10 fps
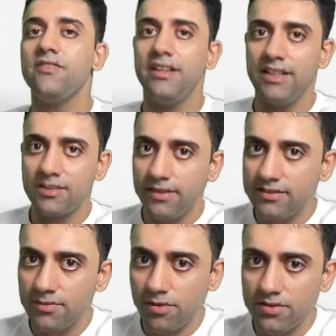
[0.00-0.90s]
very
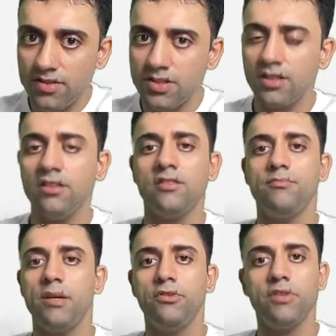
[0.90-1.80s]
expensive procedure.
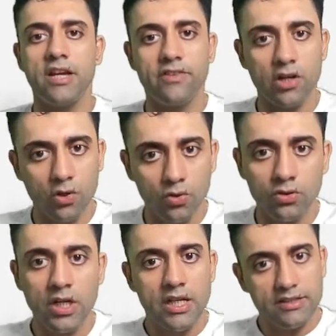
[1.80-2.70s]
Maybe you never
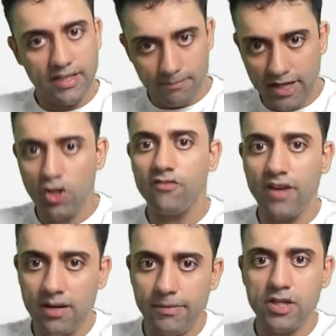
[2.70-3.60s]
know that many of
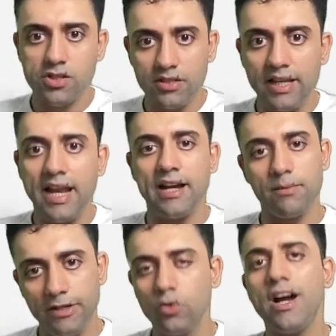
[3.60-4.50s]
our patients, they land
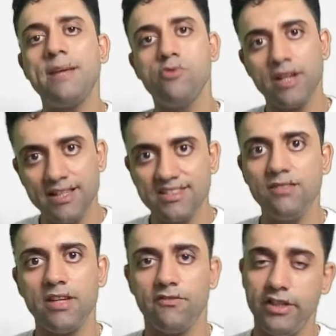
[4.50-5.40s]
up into
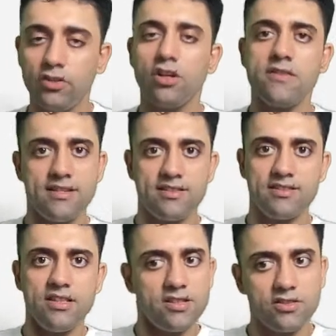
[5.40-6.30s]
hypocalcemia. We thought of
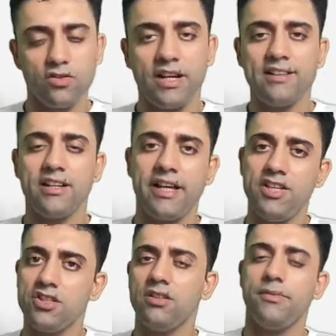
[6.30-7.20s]
NCC, just you correct the
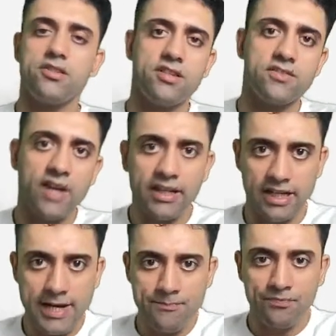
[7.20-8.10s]
calcium, the patient is fine.
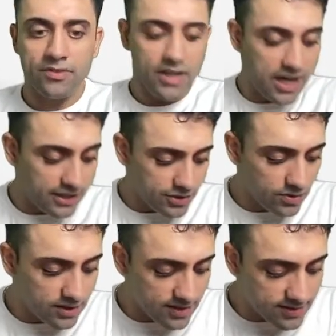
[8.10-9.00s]
Are you
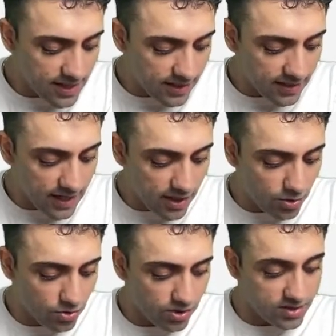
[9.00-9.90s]
understanding?
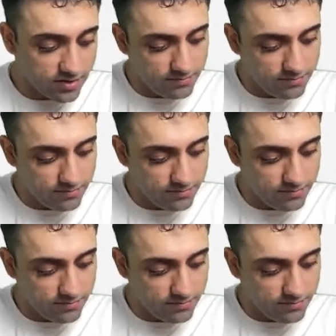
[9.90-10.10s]
Hello,